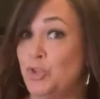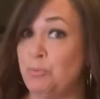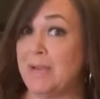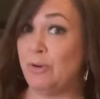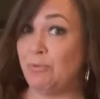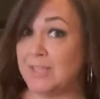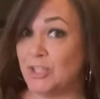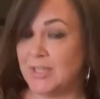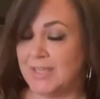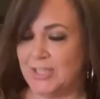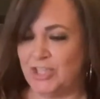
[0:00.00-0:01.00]
to my
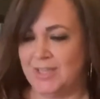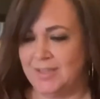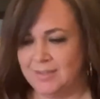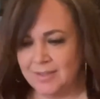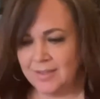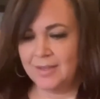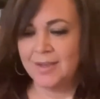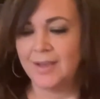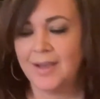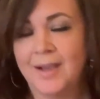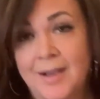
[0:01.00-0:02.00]
rental kitchen.
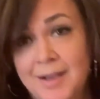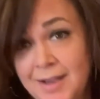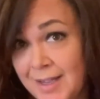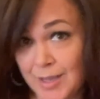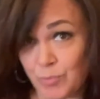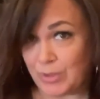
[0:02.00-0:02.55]
I am